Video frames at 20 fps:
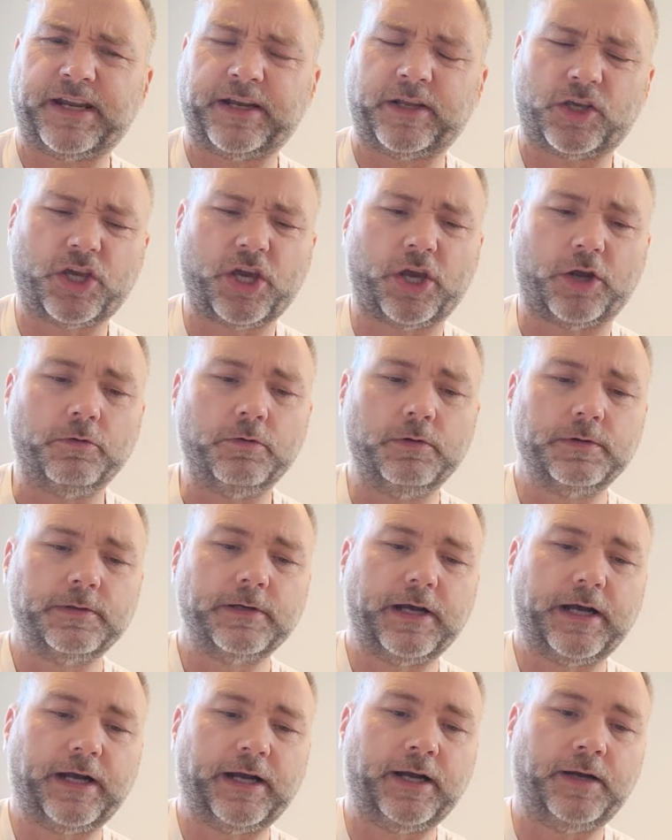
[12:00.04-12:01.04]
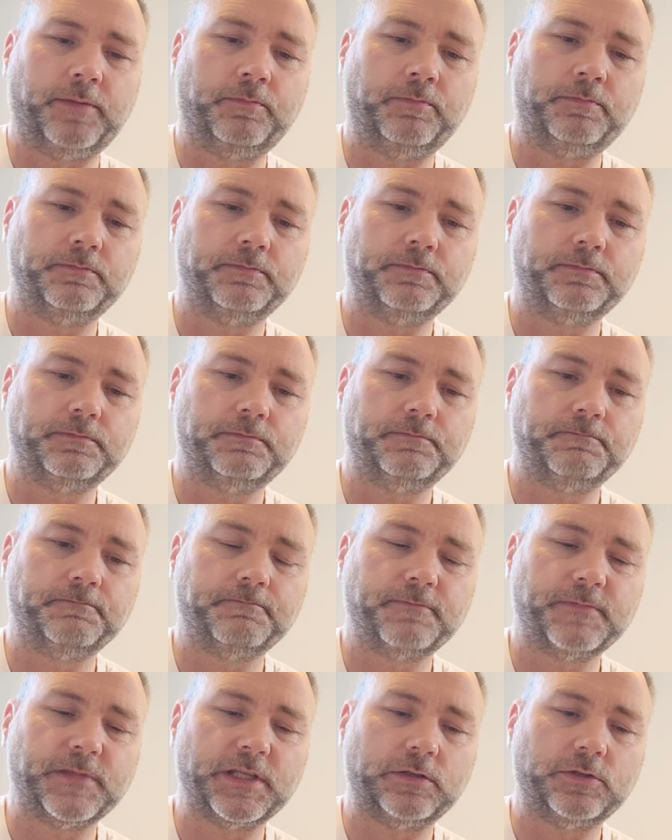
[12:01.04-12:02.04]
that a go um,
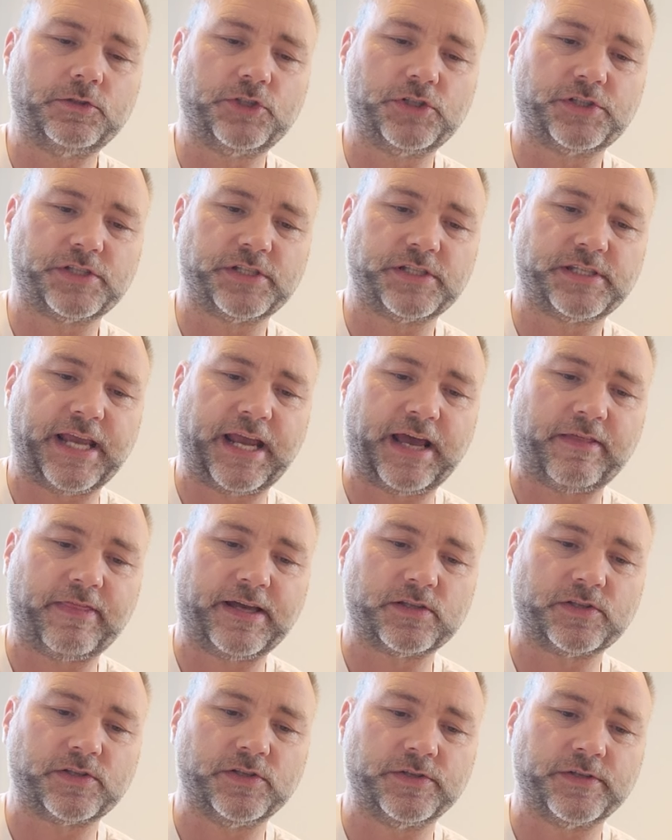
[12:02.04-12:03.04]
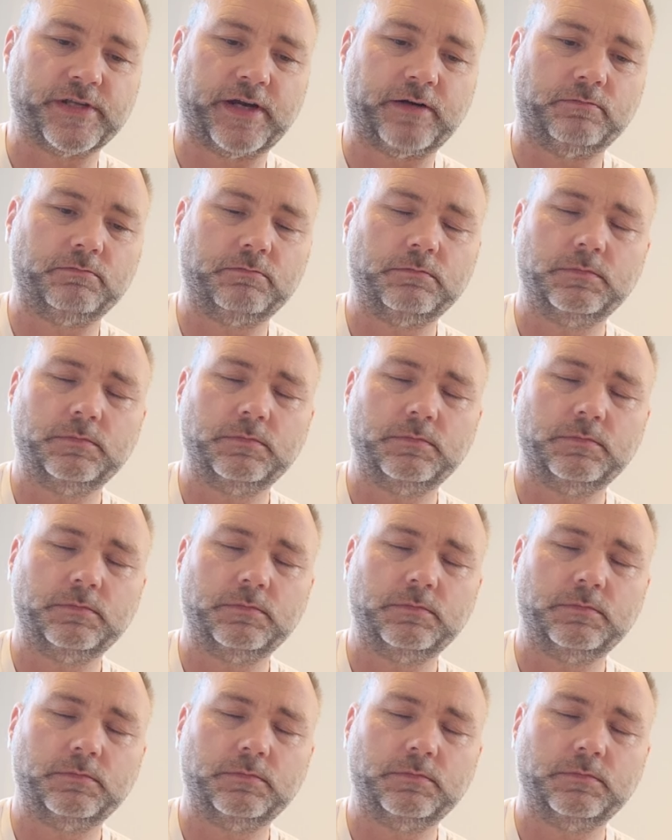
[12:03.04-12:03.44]
just to see how that turns out.